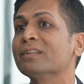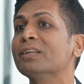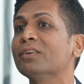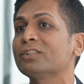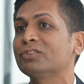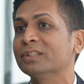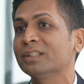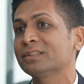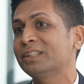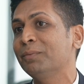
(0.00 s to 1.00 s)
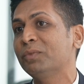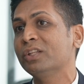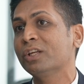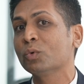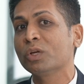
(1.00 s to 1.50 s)
other industry. That's the same thing
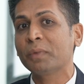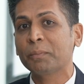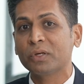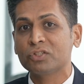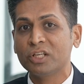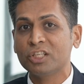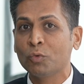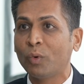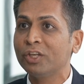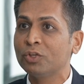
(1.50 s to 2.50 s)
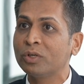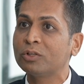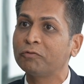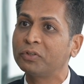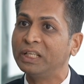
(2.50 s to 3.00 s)
they're doing by purchasing one unit
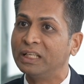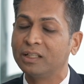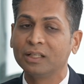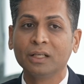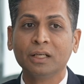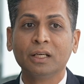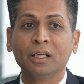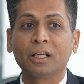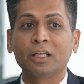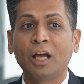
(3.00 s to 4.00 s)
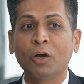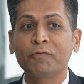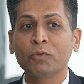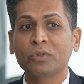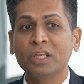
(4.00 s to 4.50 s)
of a REIT. Now,
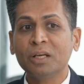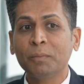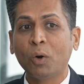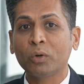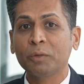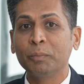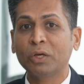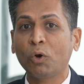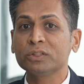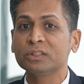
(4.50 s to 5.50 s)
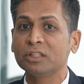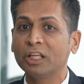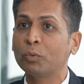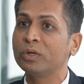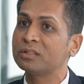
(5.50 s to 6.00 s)
if you think about it, because it's
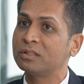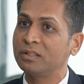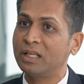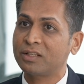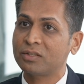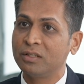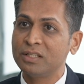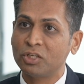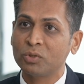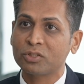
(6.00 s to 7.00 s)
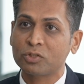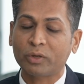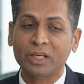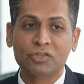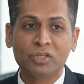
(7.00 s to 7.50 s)
liquid, it's listed on the
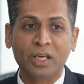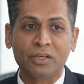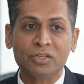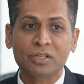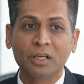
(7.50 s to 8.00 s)
stock exchange,